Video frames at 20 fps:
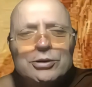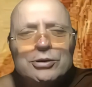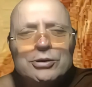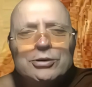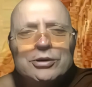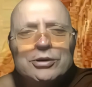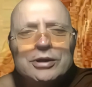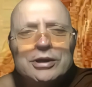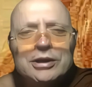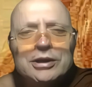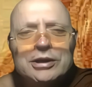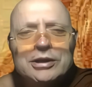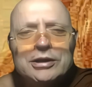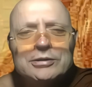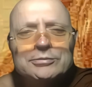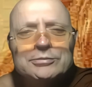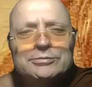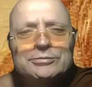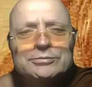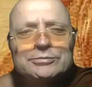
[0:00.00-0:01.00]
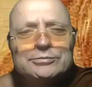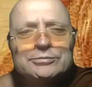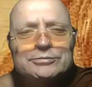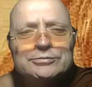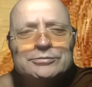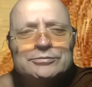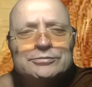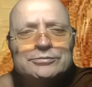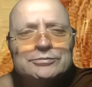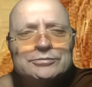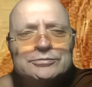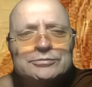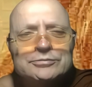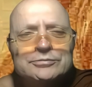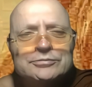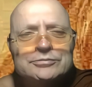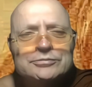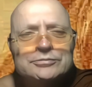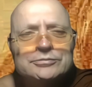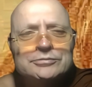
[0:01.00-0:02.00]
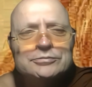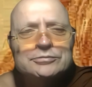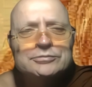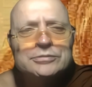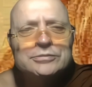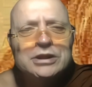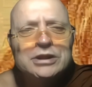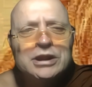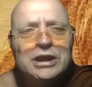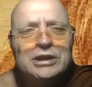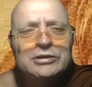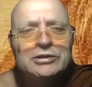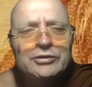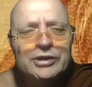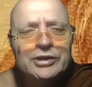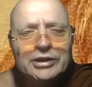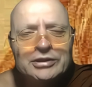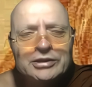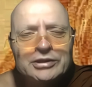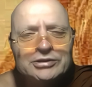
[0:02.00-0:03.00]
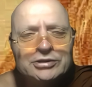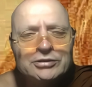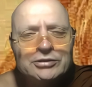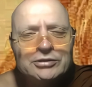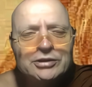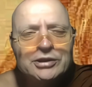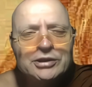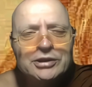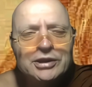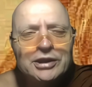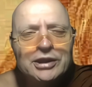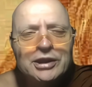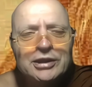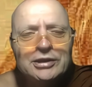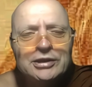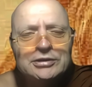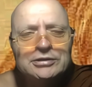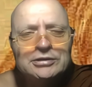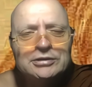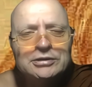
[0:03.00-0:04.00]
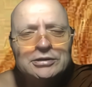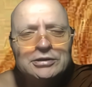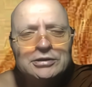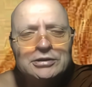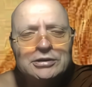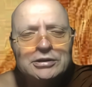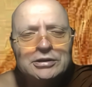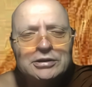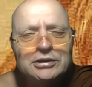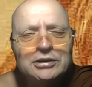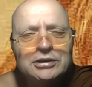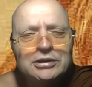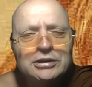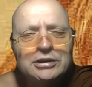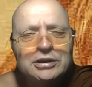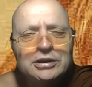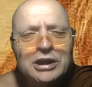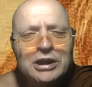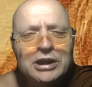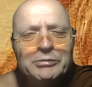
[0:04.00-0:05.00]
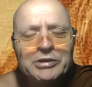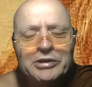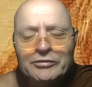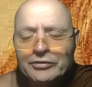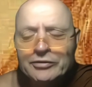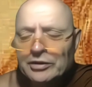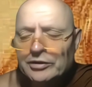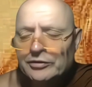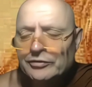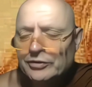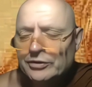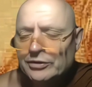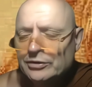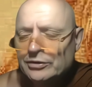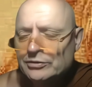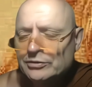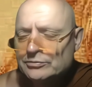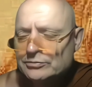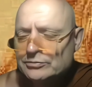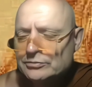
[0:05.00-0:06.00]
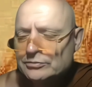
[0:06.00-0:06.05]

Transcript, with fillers: know. Um, hmm. I don't think it's so clear cut. I mean, if if you